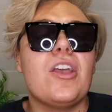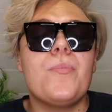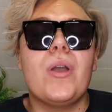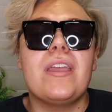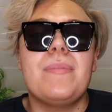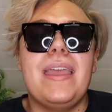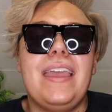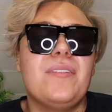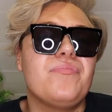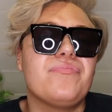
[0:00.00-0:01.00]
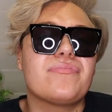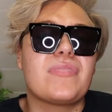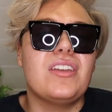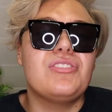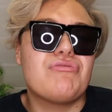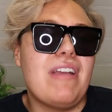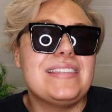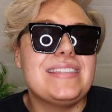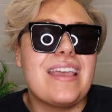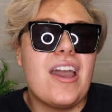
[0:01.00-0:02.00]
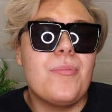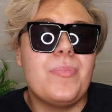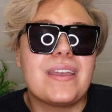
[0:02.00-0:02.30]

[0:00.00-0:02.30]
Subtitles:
no point in me dressing up